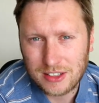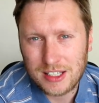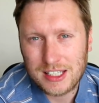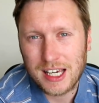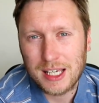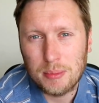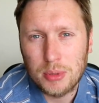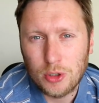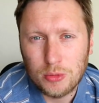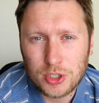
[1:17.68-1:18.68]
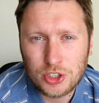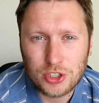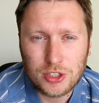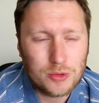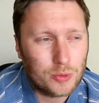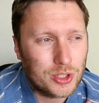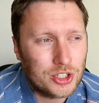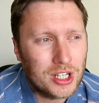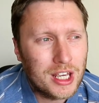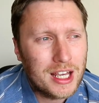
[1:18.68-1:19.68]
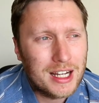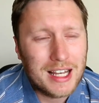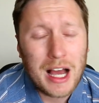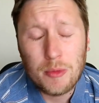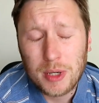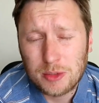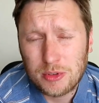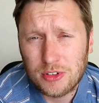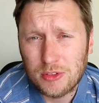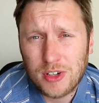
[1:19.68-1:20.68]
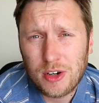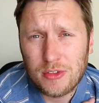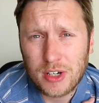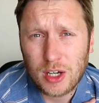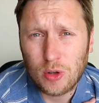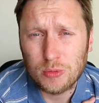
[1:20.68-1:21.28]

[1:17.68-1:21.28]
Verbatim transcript: to 98 Puma shirt, which now makes me feel very, very